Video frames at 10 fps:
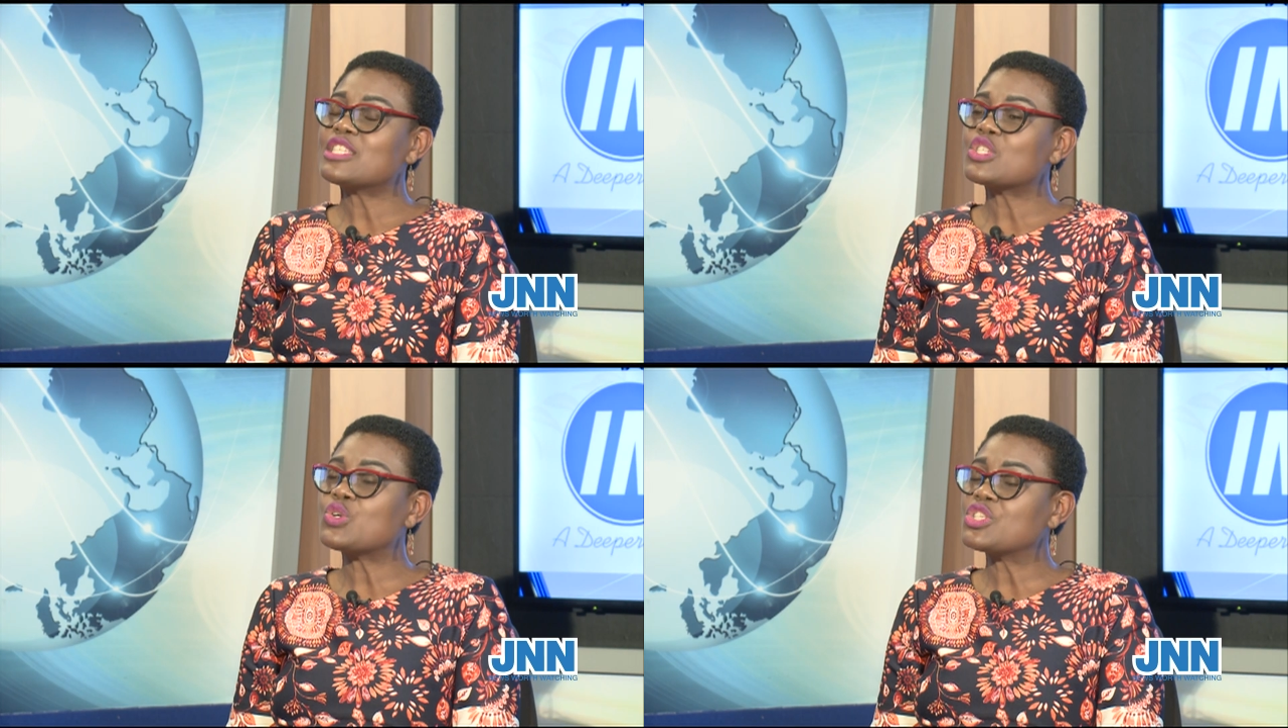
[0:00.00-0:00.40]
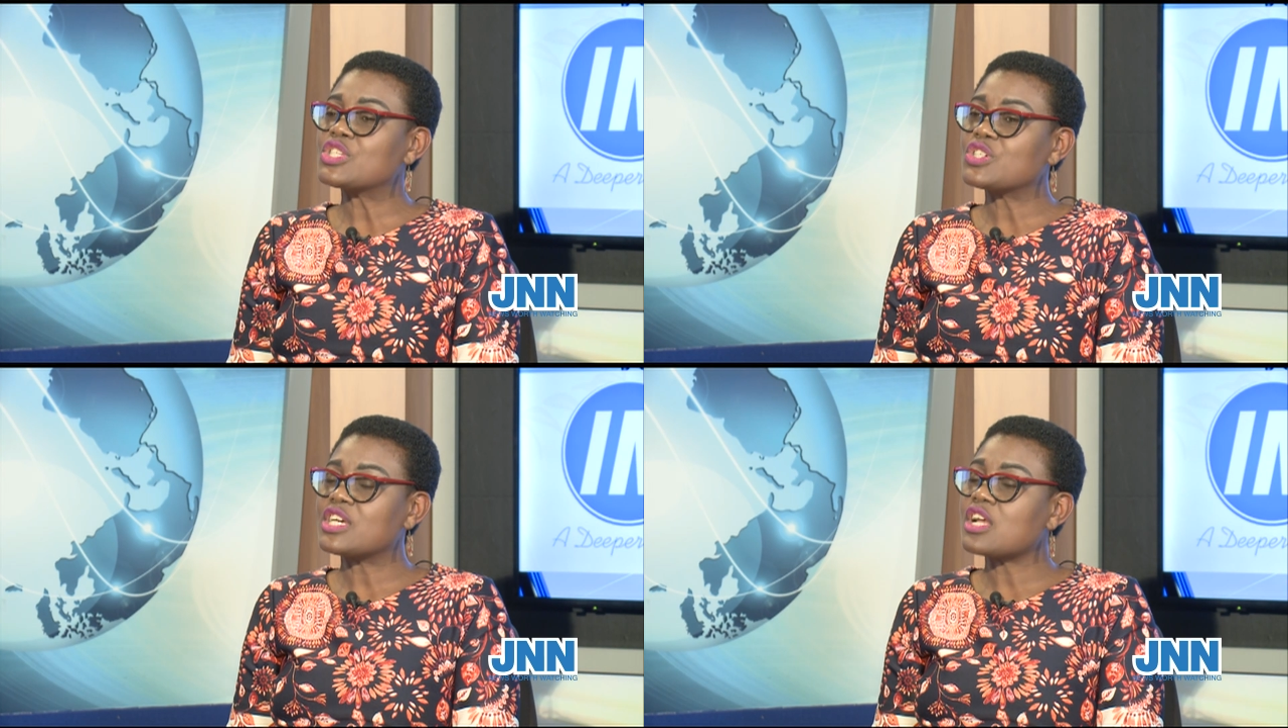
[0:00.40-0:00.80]
is
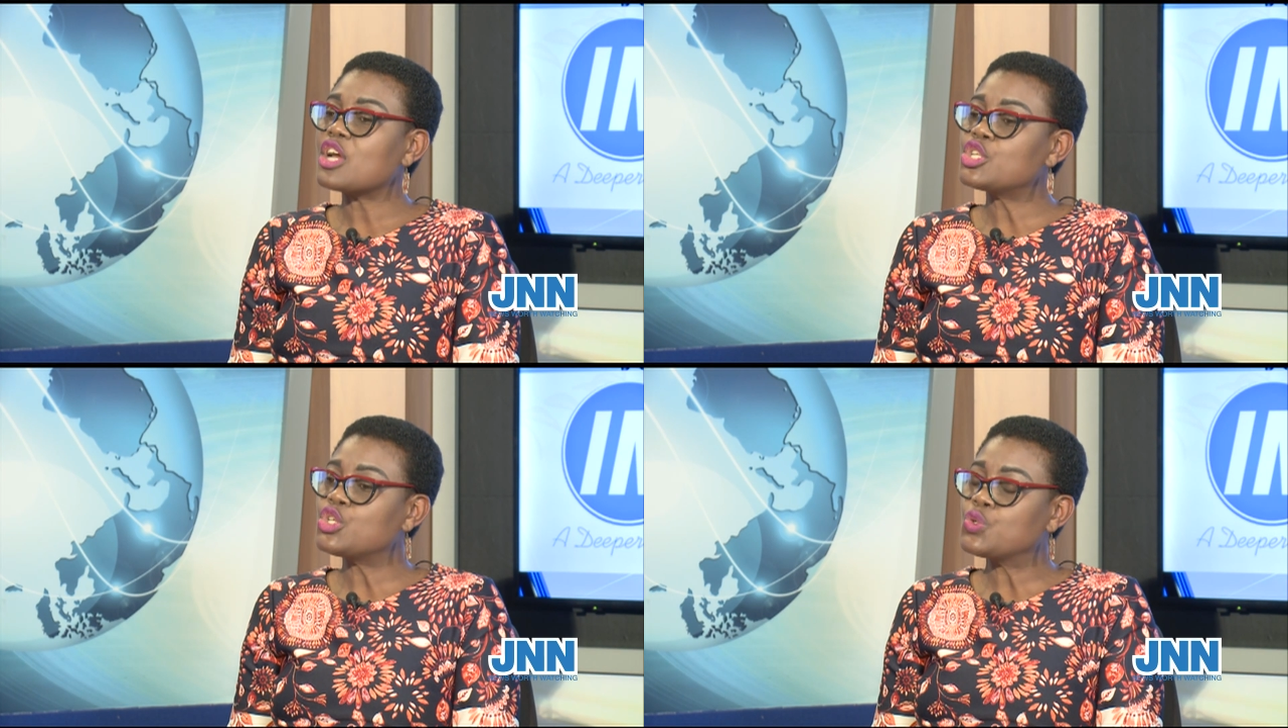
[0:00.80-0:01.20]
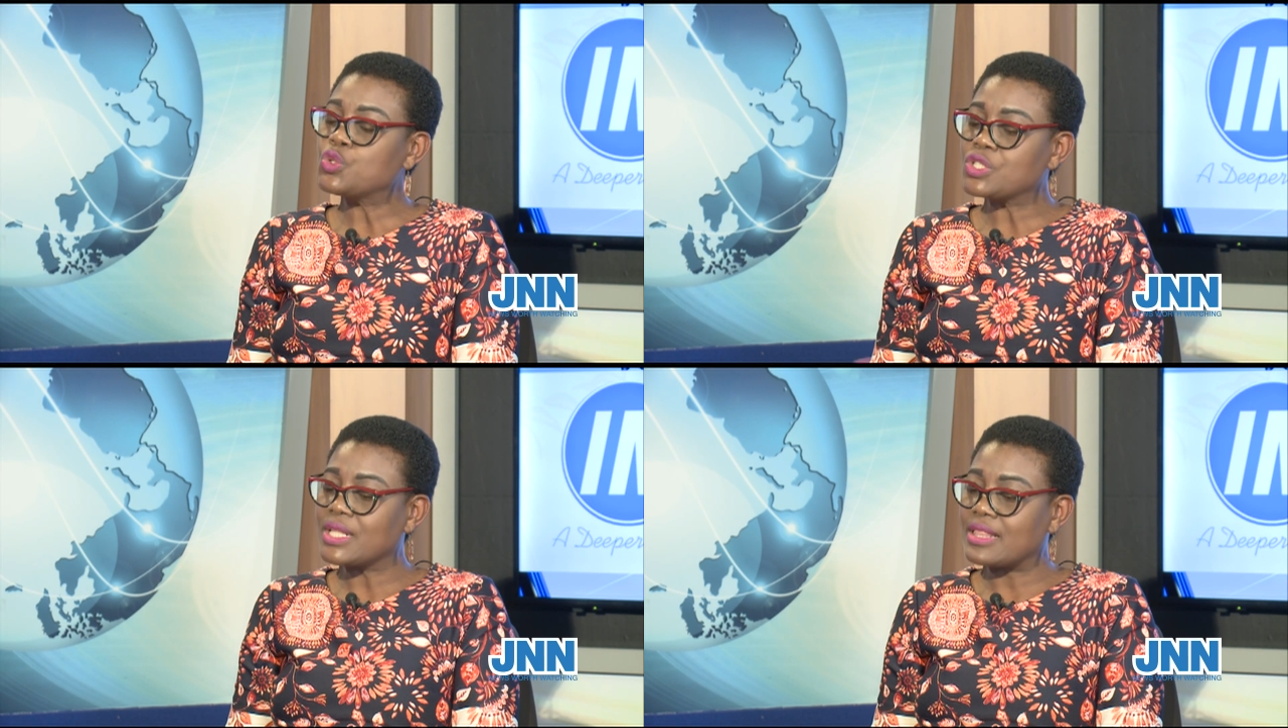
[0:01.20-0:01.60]
such an
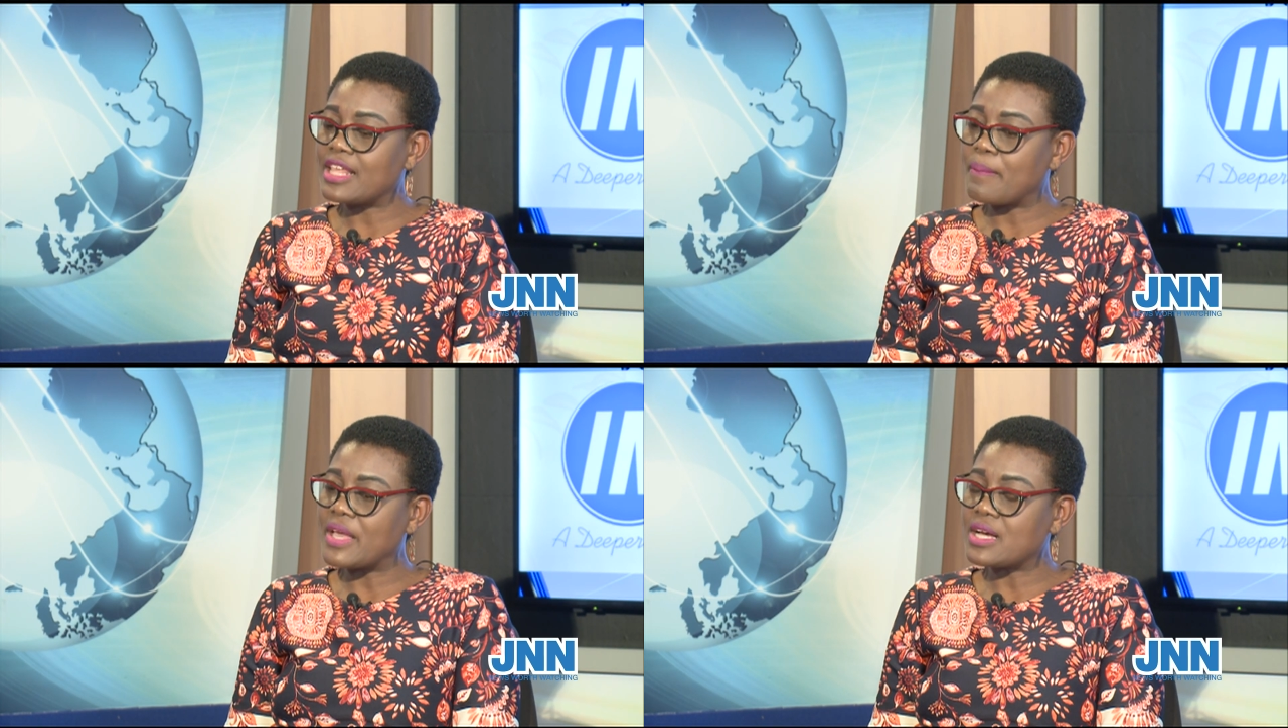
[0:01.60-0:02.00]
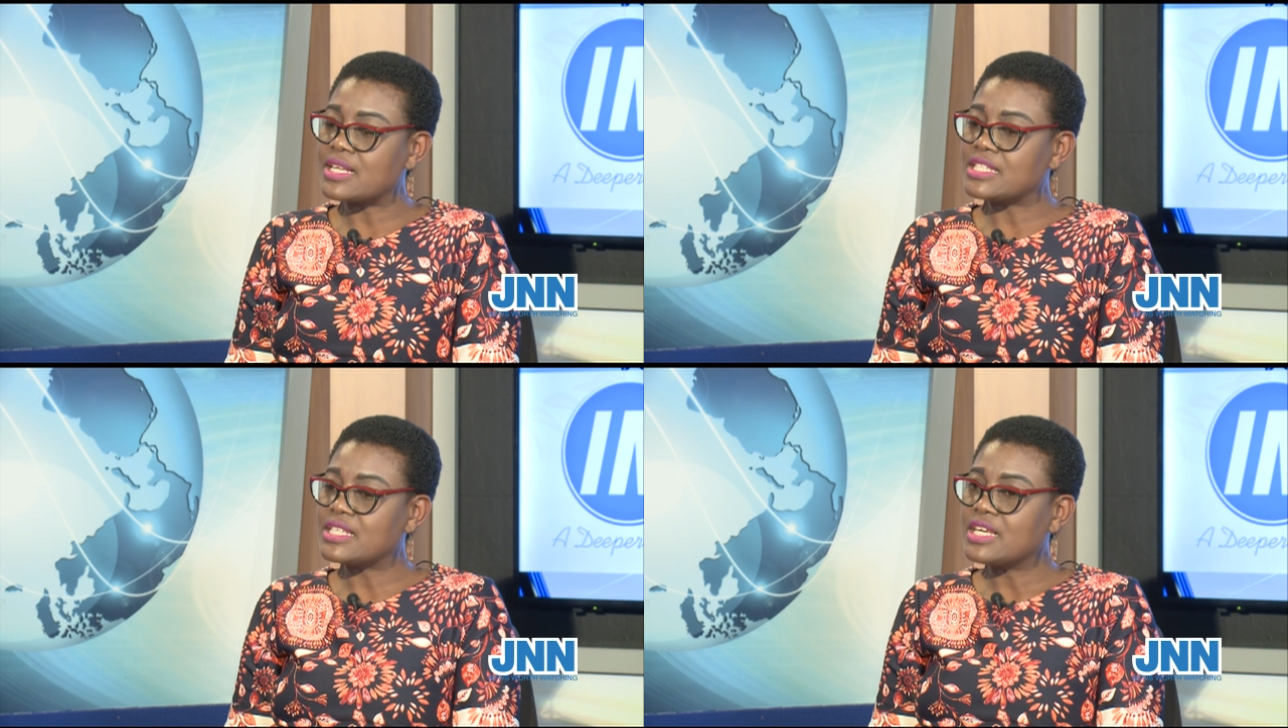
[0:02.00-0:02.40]
unusual thing,
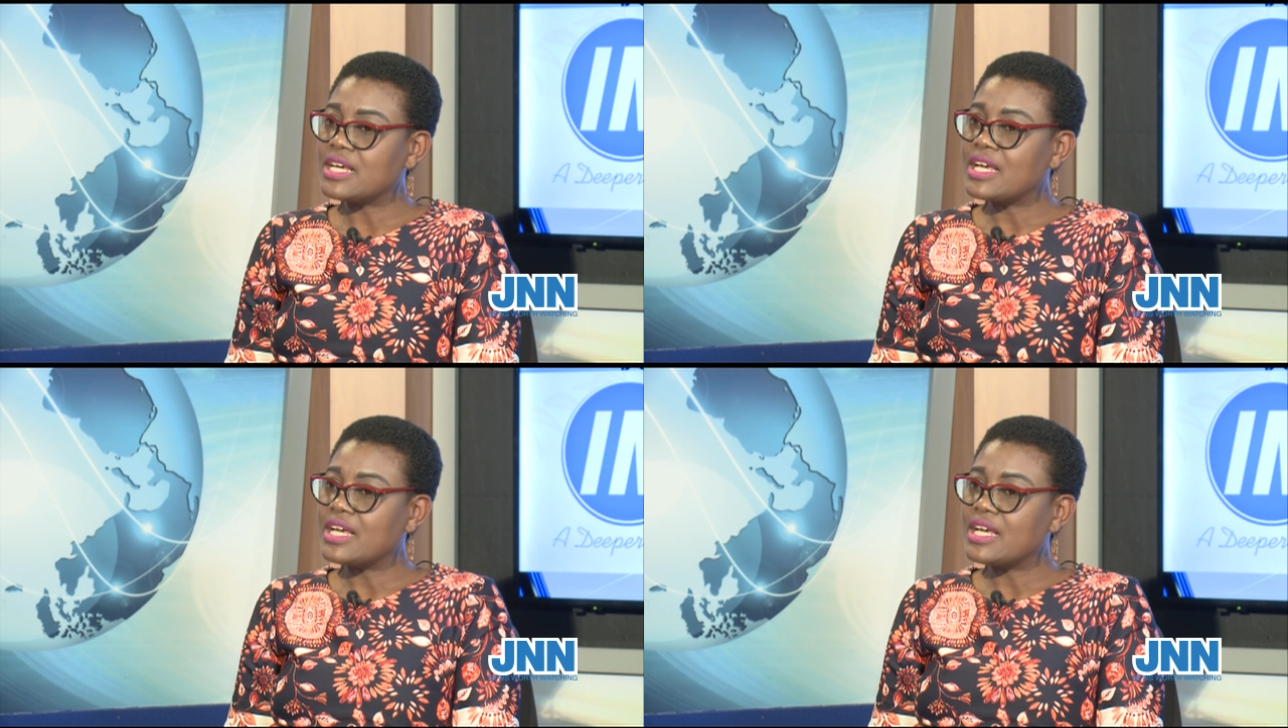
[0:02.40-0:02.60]
because